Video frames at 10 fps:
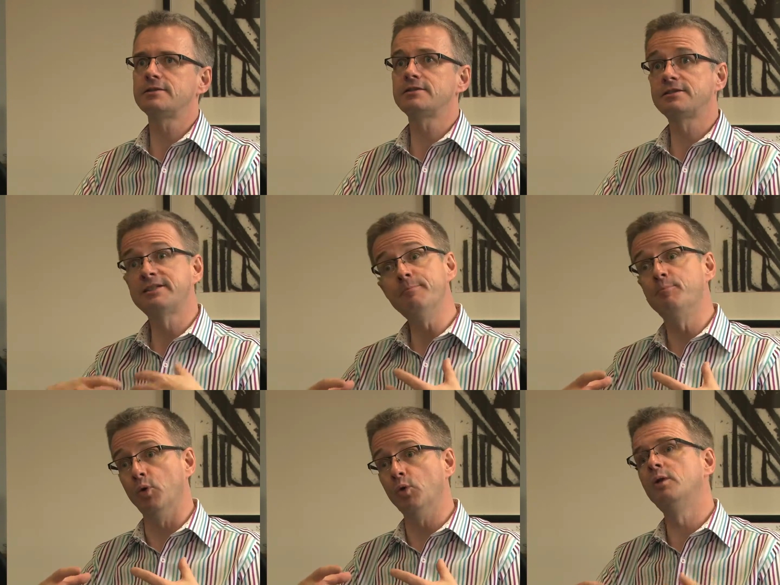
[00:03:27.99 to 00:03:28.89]

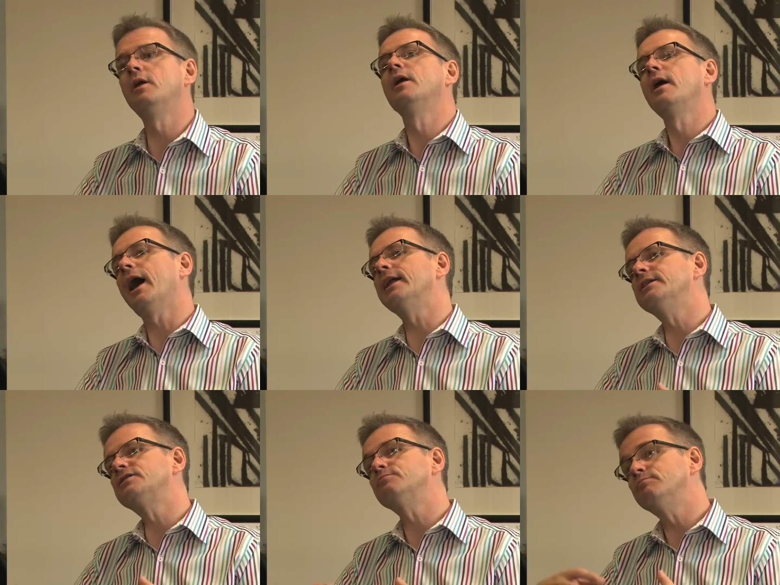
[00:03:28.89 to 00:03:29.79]
simple and
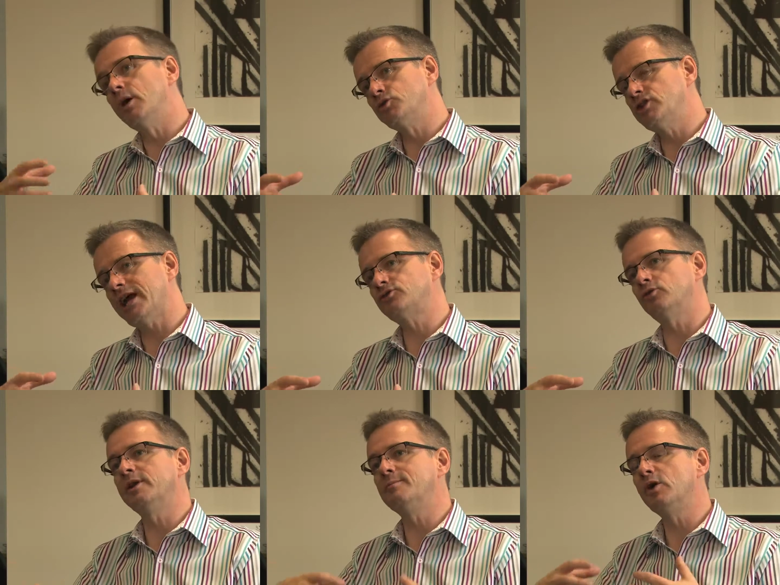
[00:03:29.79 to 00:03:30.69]
it's most
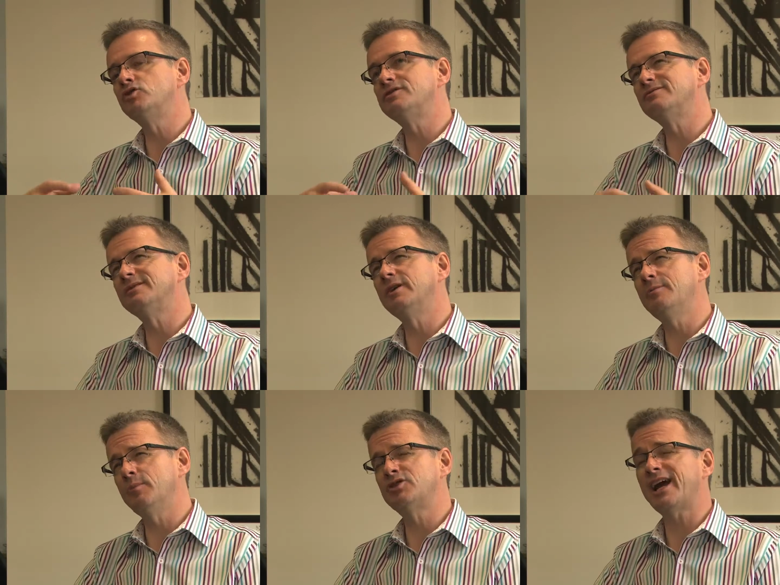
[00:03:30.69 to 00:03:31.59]
natural. It most
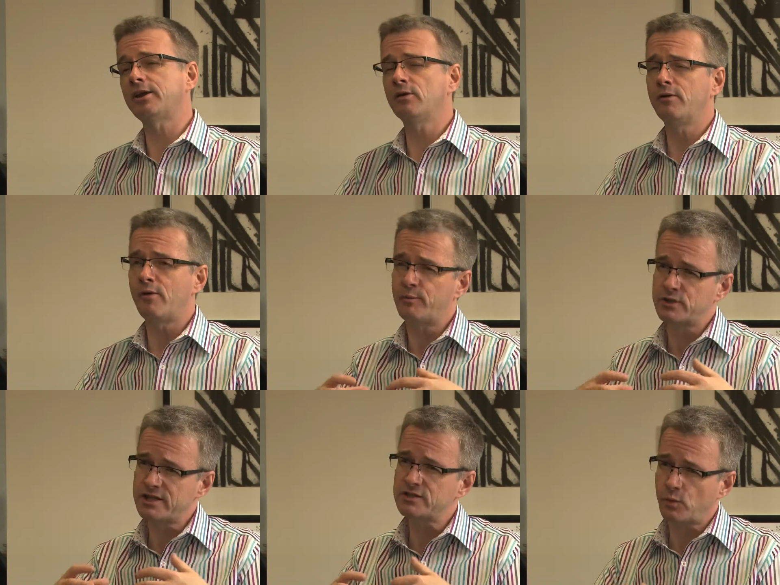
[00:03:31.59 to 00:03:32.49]
accurately
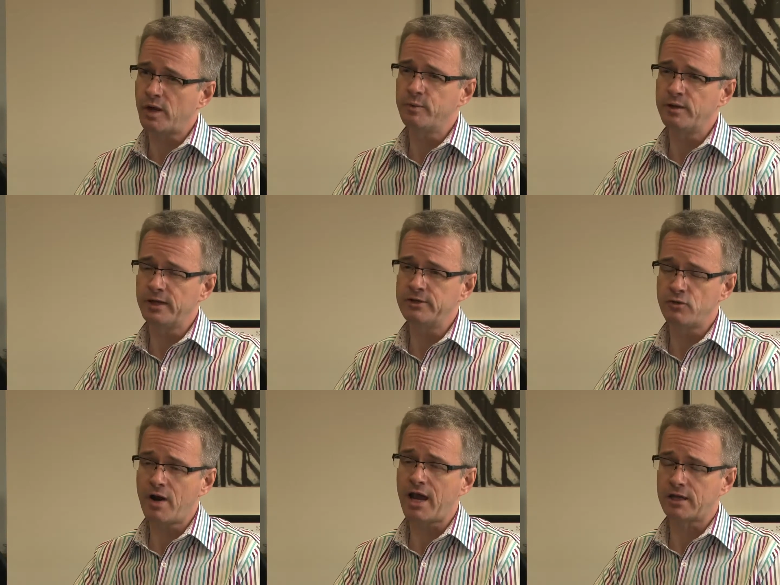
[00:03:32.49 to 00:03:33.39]
represents the way people interact.